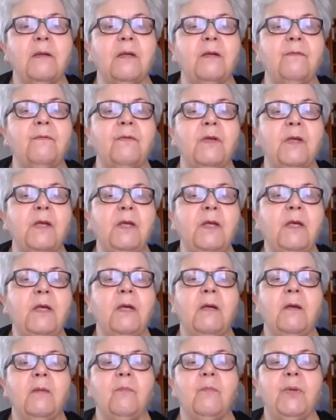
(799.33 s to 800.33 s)
if he,
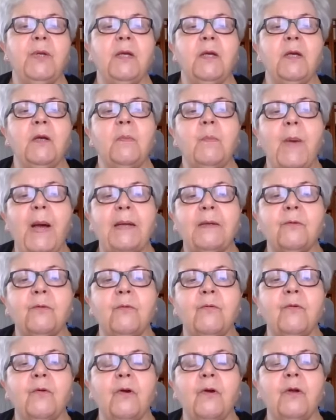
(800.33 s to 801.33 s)
being part
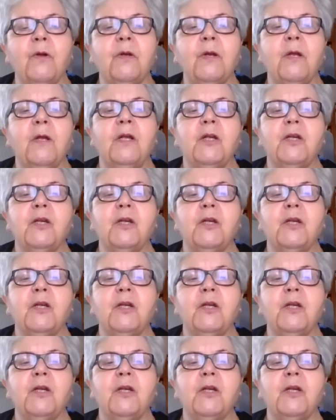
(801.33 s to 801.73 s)
of her,